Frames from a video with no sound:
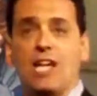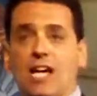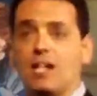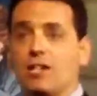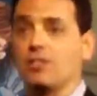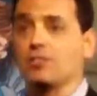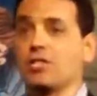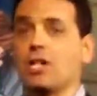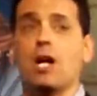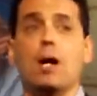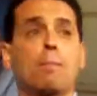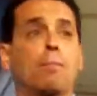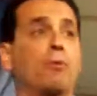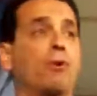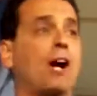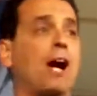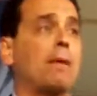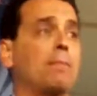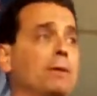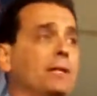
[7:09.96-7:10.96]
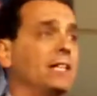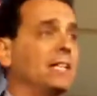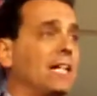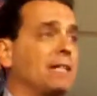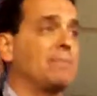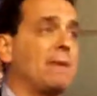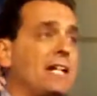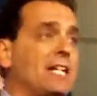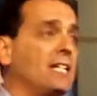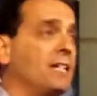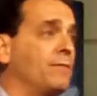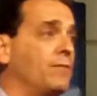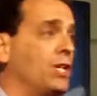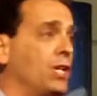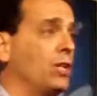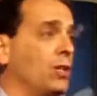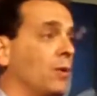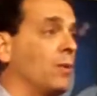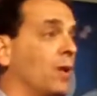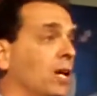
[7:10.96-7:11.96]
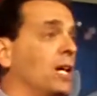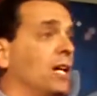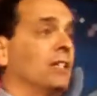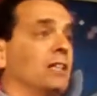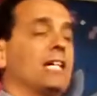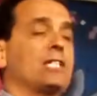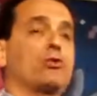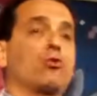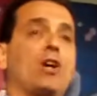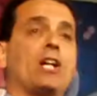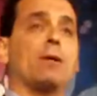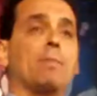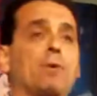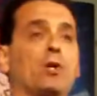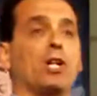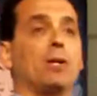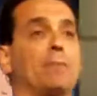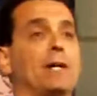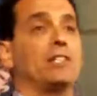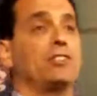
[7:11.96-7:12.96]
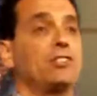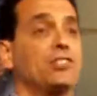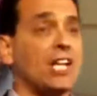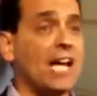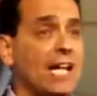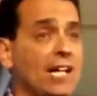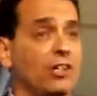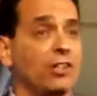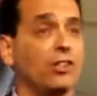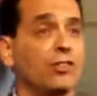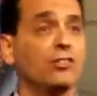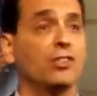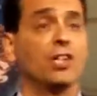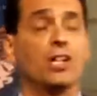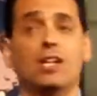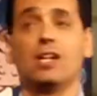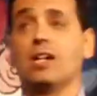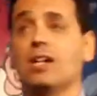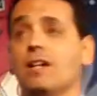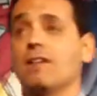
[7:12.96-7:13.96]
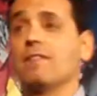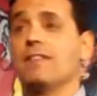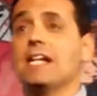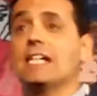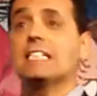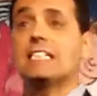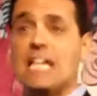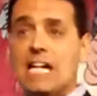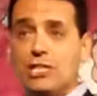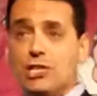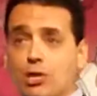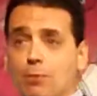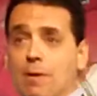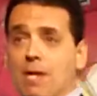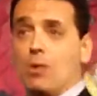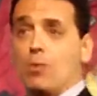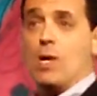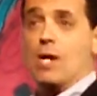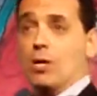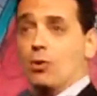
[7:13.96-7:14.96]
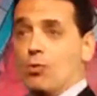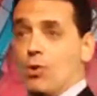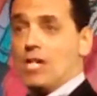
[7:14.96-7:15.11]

sales. Probably like many of you. Let's write a book about sales that a teacher might want to